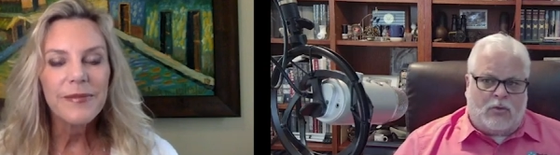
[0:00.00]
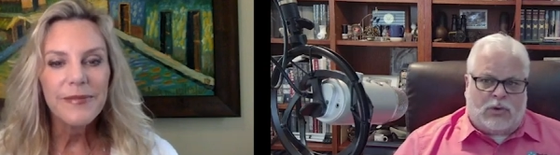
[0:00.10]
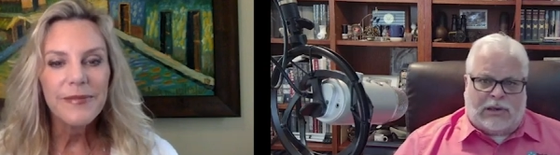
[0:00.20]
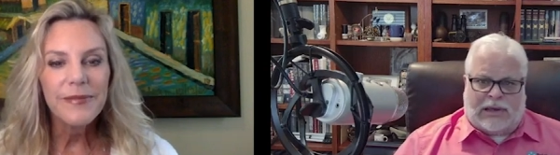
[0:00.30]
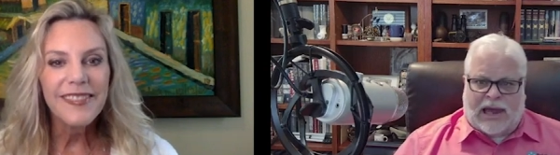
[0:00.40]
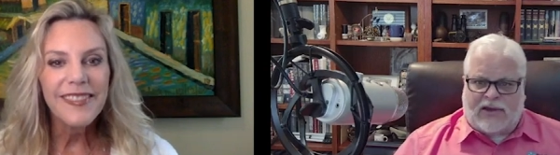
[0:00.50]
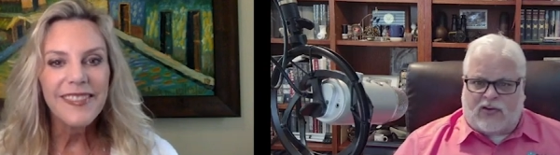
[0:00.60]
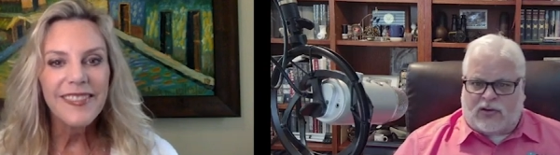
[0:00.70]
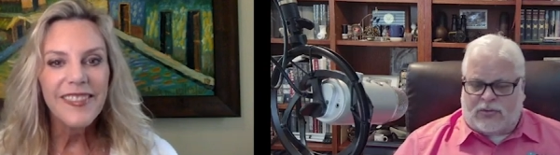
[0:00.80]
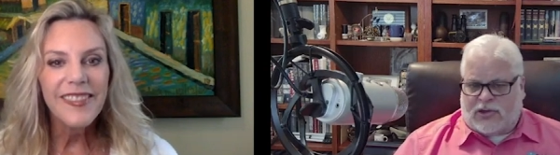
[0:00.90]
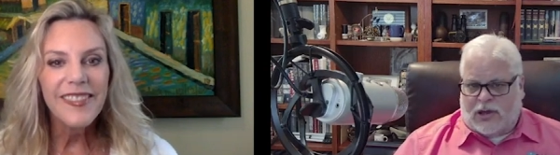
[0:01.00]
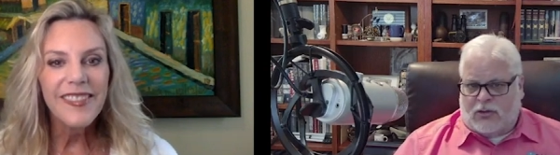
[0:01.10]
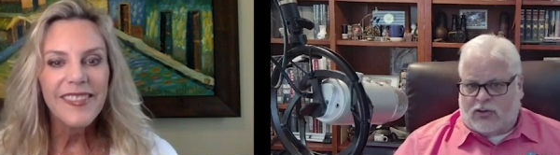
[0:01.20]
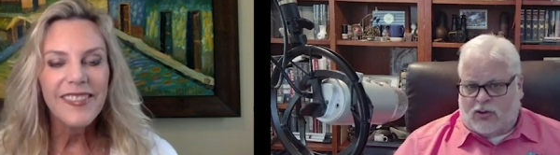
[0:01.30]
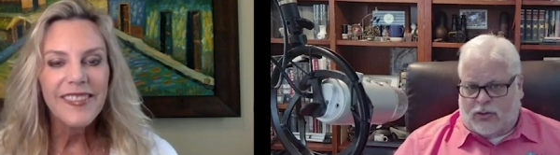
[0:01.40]
Speaker 1: relationship
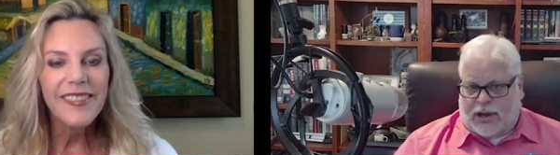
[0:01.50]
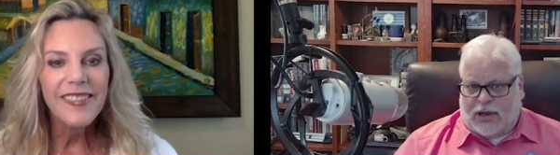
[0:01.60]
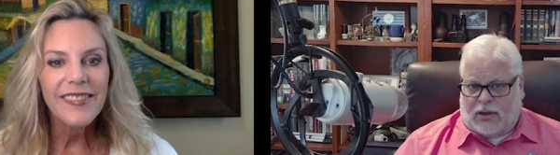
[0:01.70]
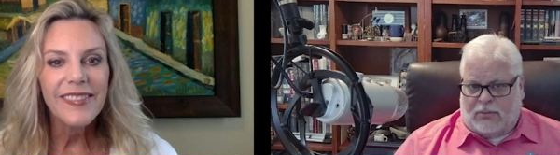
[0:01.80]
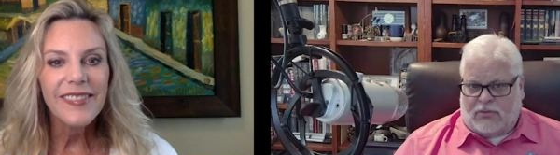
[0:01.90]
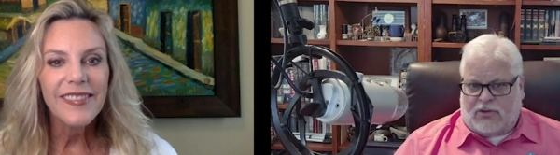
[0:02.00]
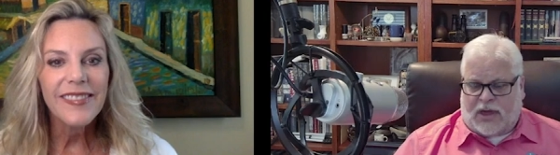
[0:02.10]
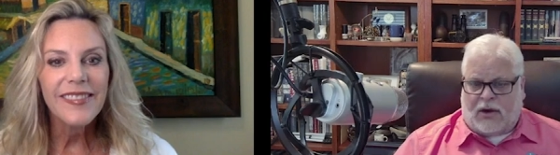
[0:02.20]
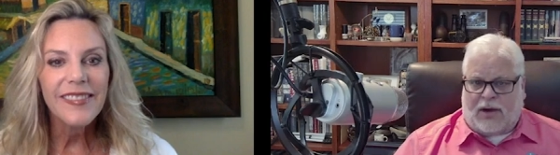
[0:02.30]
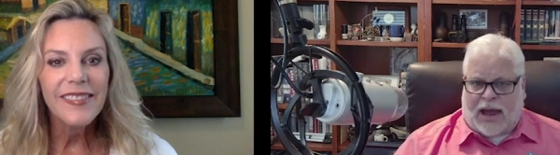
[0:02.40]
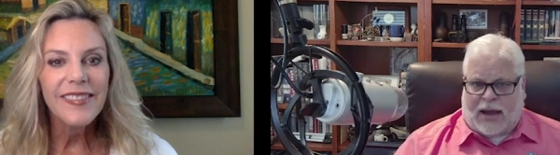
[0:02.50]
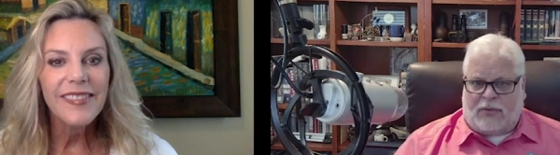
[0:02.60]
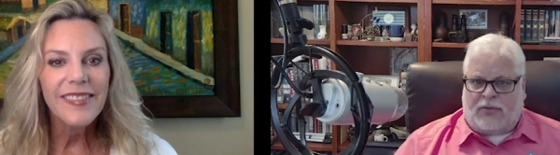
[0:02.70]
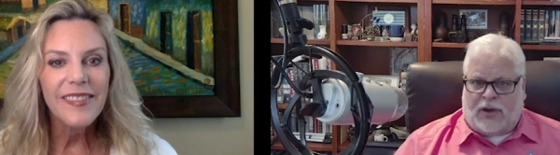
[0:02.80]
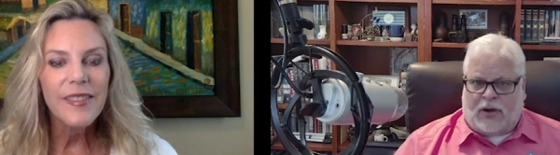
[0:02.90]
skills curriculums that are
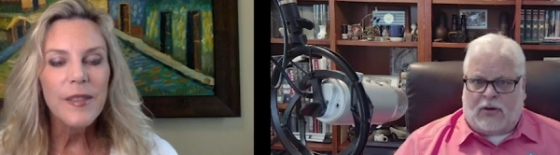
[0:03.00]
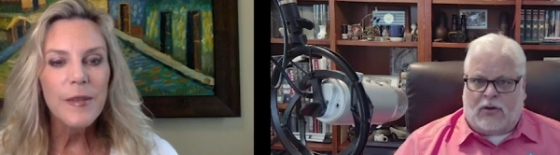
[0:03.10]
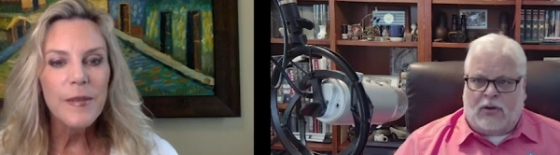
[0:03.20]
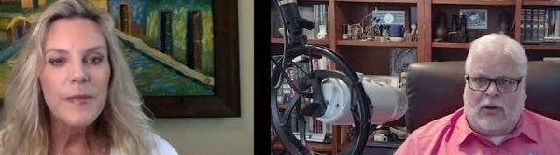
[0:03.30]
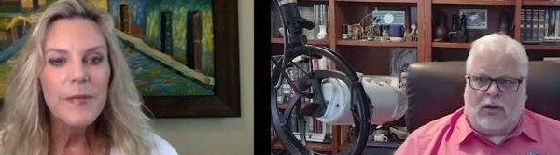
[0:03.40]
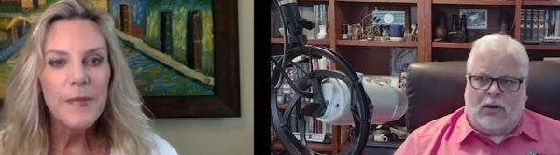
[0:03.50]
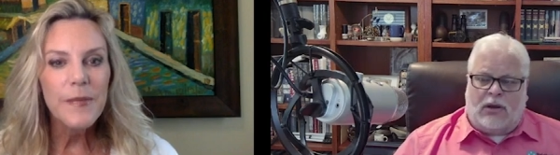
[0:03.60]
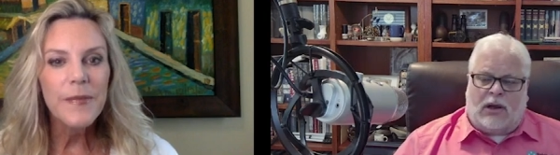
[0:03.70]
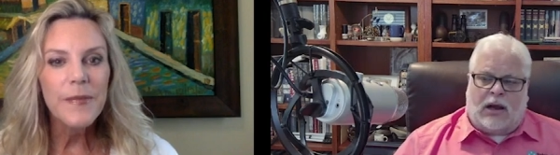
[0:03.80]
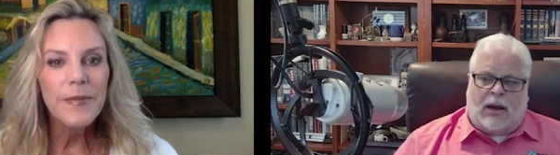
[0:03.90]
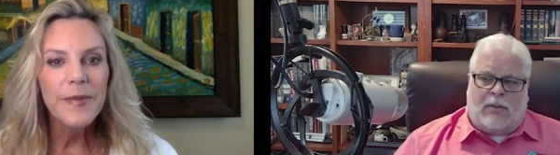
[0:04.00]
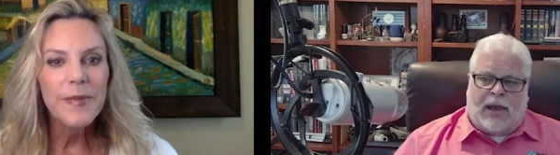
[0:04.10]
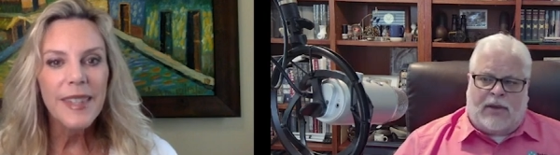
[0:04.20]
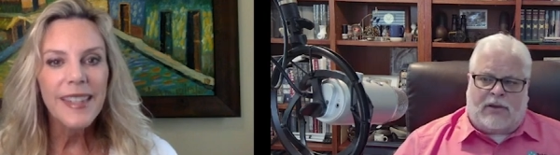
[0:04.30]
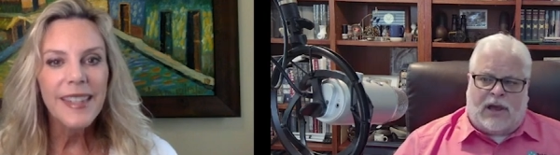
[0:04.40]
out there um,
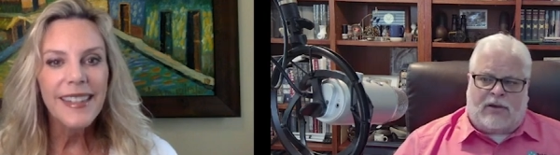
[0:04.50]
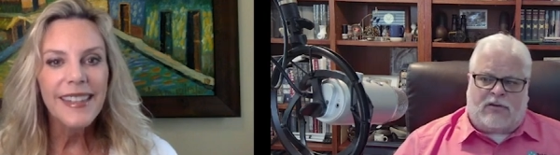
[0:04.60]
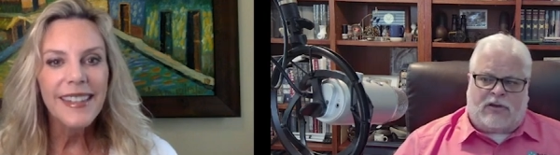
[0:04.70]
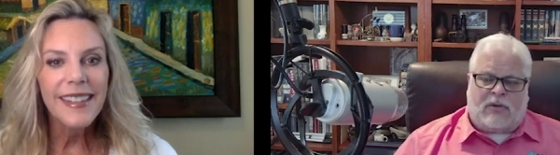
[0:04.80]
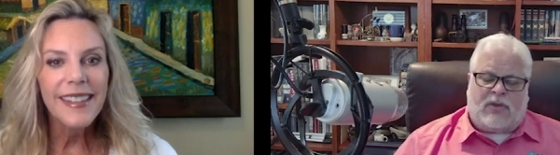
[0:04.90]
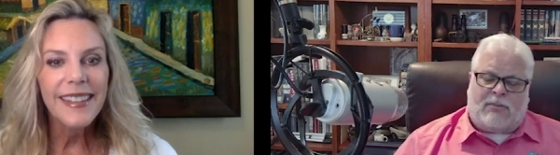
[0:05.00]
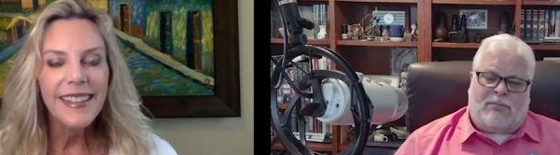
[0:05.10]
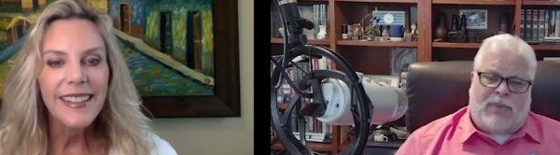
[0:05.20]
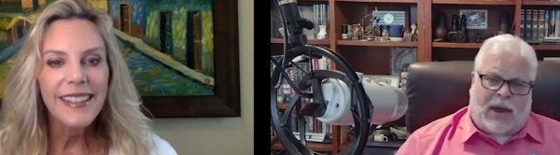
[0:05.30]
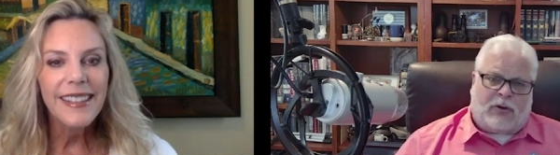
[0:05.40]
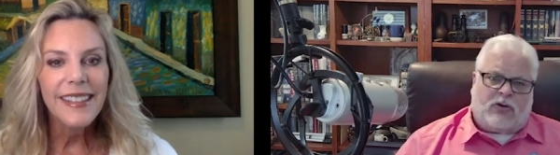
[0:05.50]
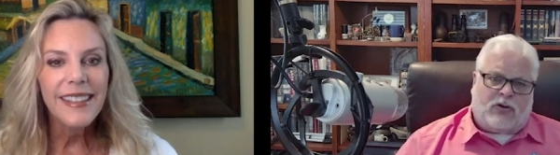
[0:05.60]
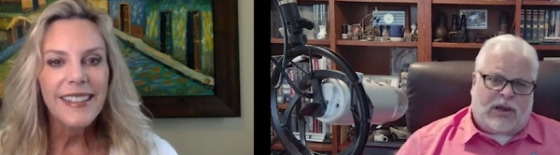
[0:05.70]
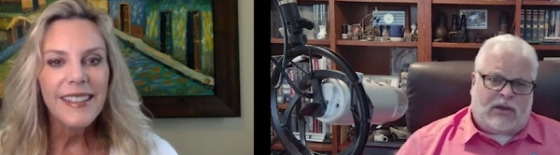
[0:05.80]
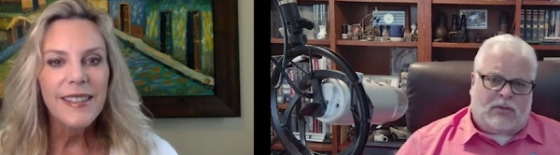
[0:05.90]
and and some of the better
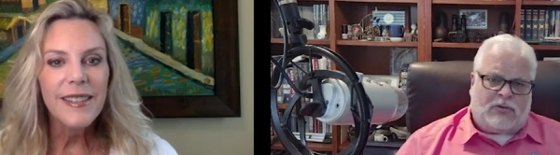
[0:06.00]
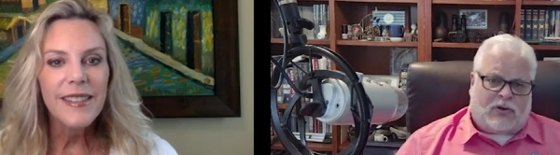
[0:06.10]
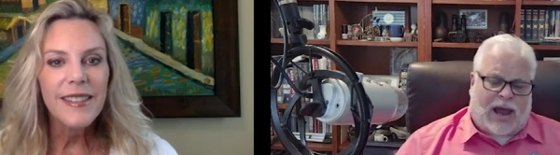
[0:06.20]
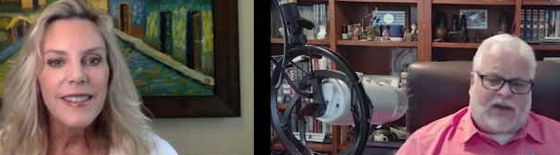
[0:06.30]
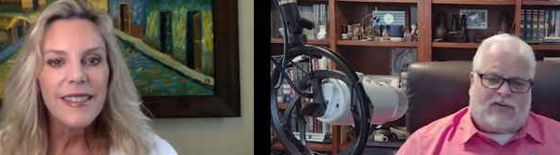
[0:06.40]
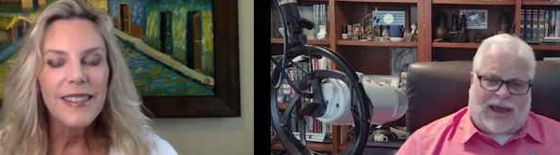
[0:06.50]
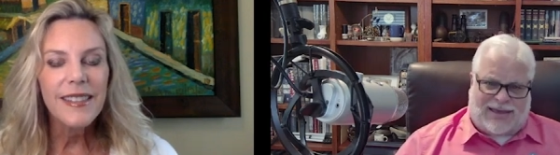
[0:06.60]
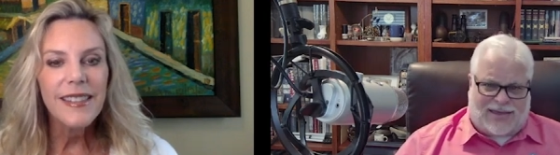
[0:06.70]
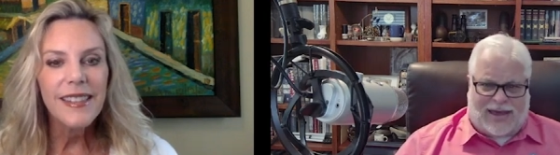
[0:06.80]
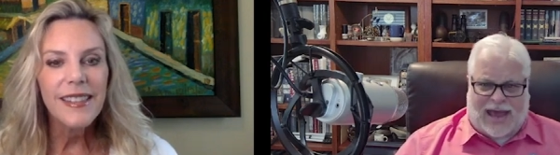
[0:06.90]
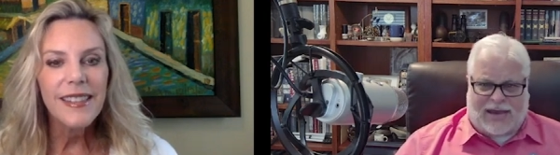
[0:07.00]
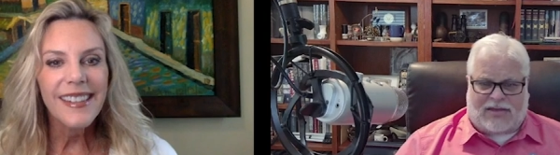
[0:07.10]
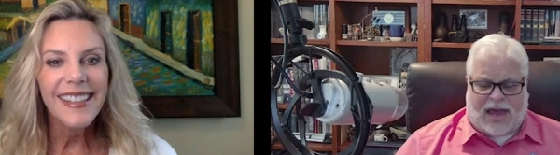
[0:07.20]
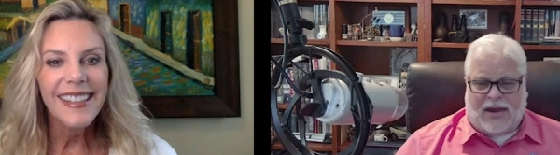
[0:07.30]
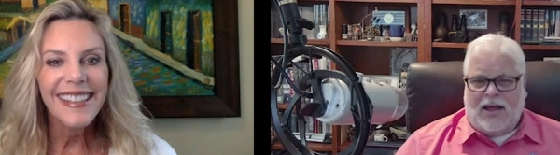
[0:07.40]
curriculums are actually I
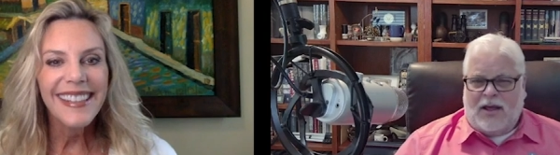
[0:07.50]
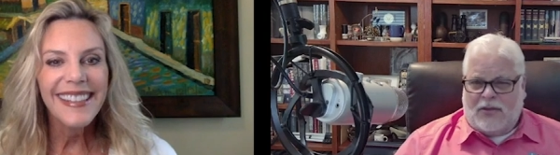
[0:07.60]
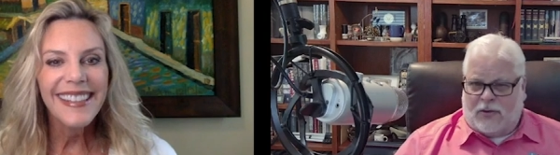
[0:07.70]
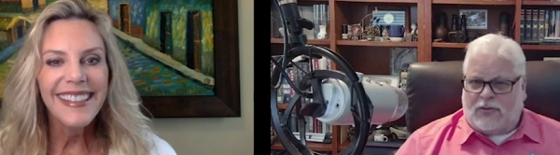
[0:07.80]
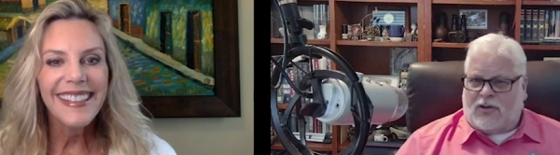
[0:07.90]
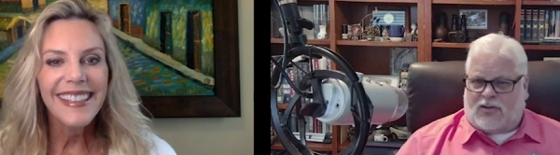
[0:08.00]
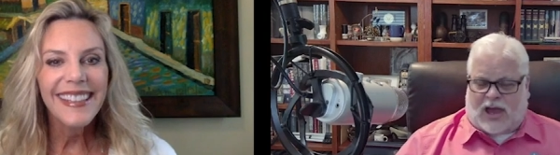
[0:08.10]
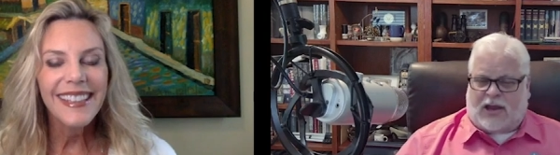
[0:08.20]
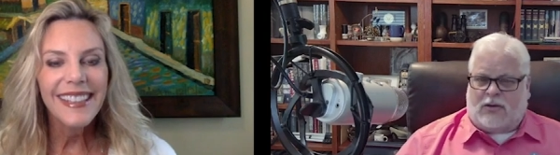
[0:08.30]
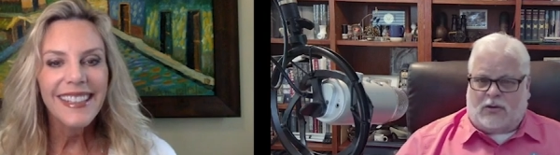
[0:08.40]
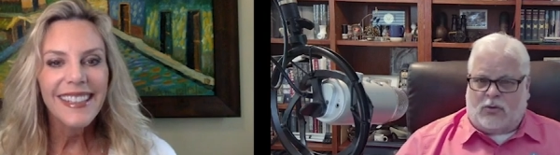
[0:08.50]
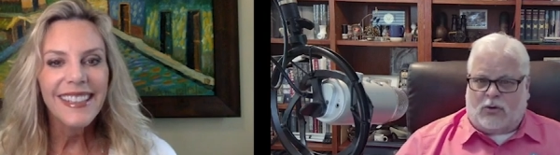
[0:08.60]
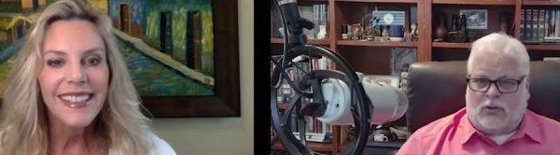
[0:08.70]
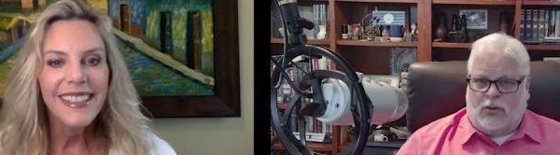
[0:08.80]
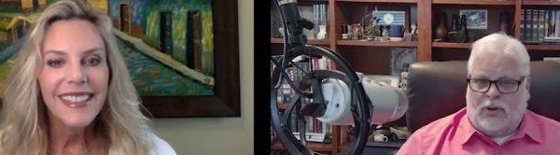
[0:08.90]
say it they're in the secular
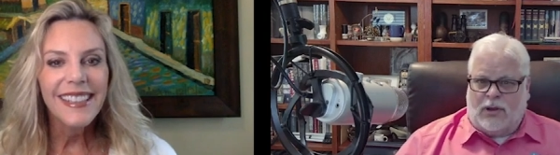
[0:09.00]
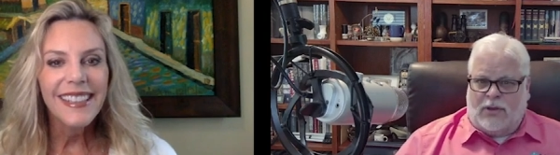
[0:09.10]
world